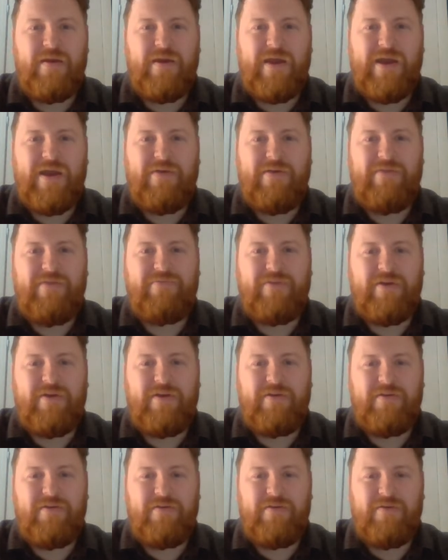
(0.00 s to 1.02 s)

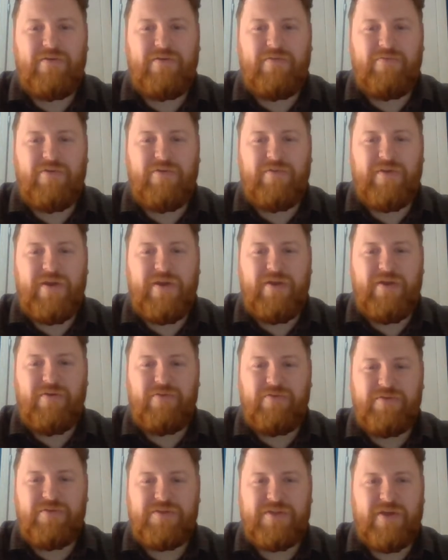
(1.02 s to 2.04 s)
However, what they
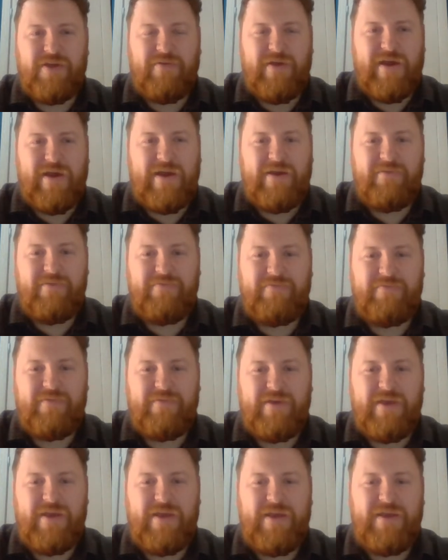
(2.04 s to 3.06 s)
also have
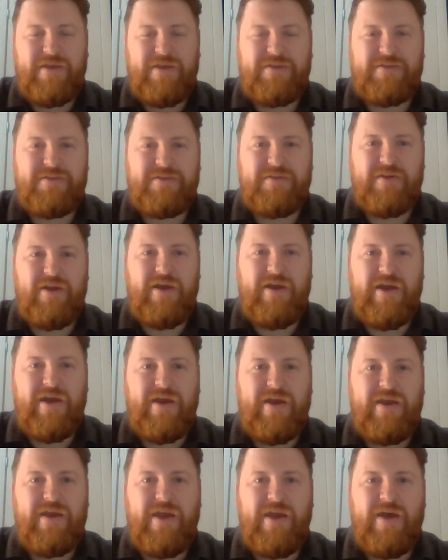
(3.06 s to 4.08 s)
is
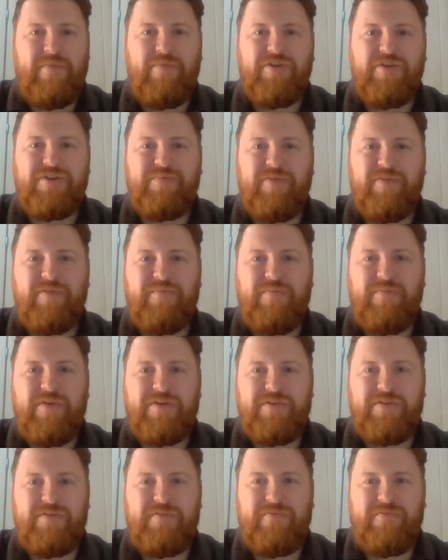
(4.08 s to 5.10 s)
a much more
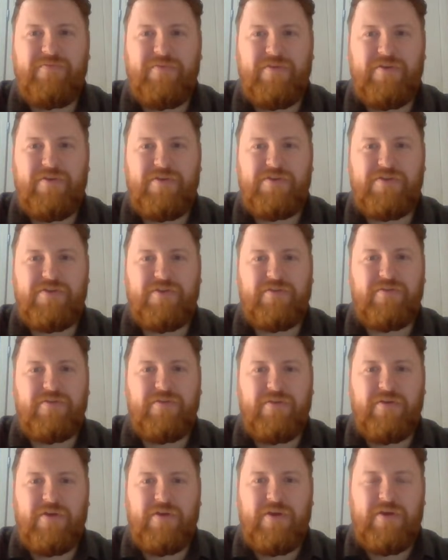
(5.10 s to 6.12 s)
modern version,
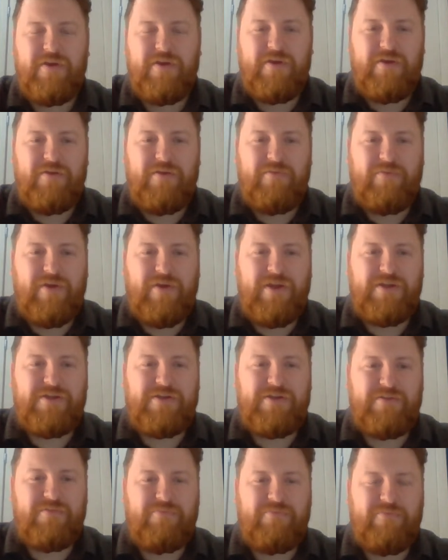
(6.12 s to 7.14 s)

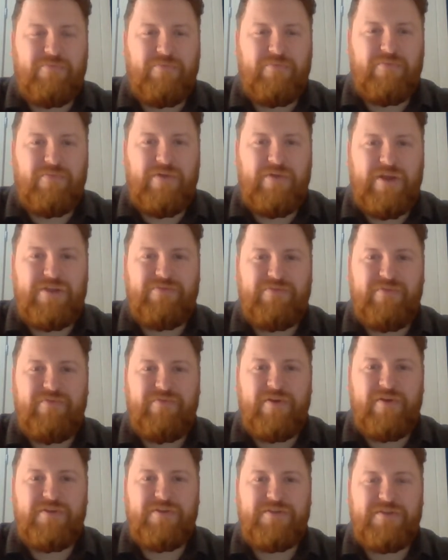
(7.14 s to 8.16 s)
which is
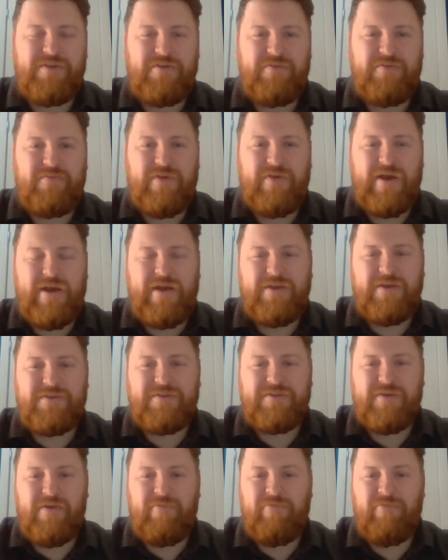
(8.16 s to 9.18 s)
referred to
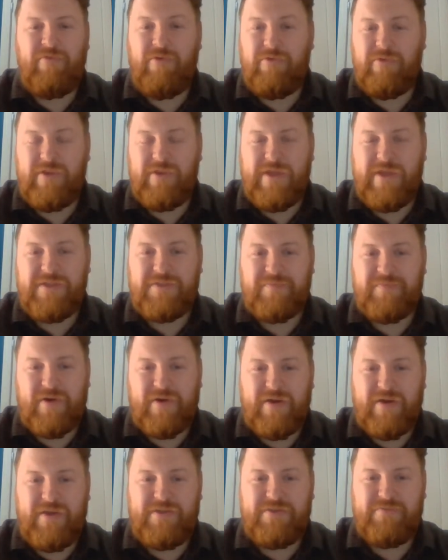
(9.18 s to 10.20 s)
as a rural
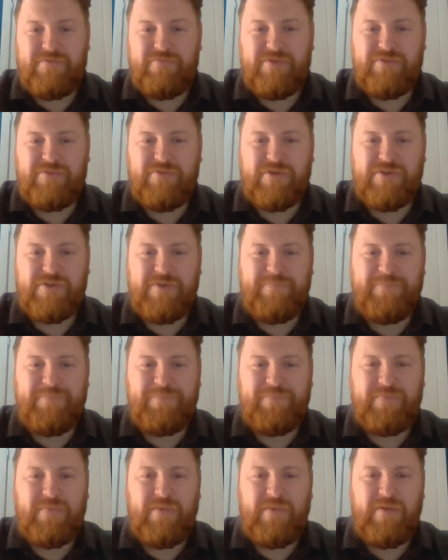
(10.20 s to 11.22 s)
enterprise restriction.
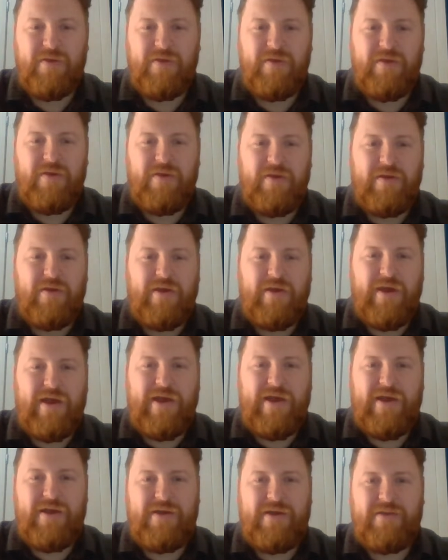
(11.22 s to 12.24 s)

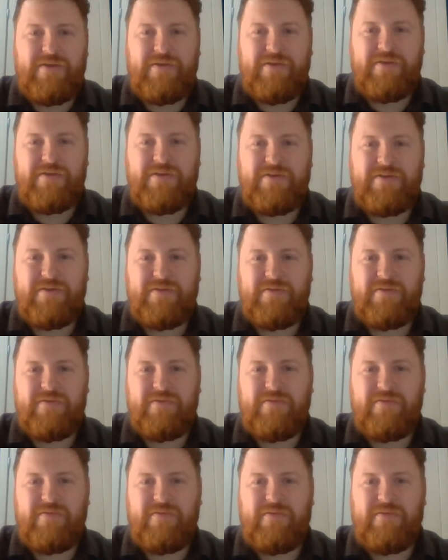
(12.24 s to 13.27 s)
And
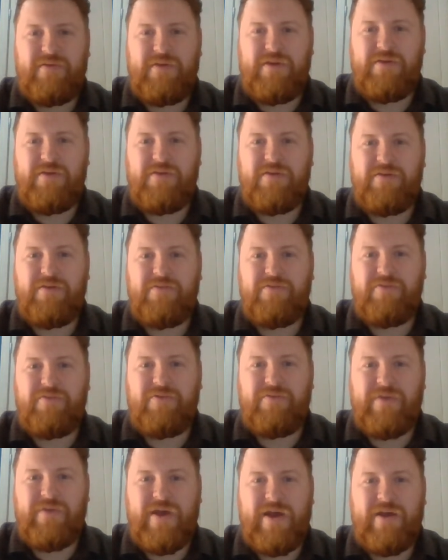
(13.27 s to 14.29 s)
you can
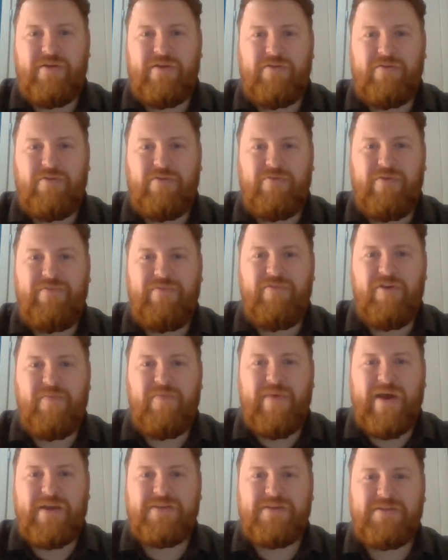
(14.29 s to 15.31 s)
call that or refer
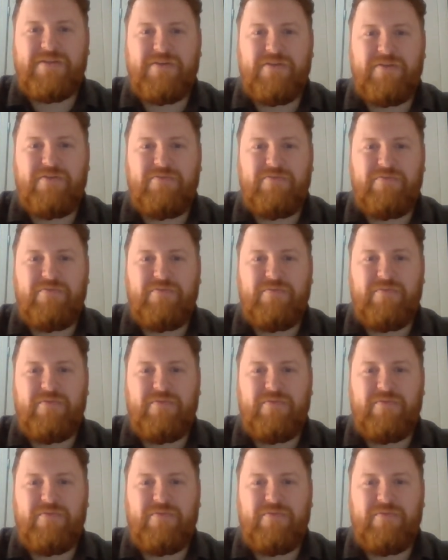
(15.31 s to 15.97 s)
back to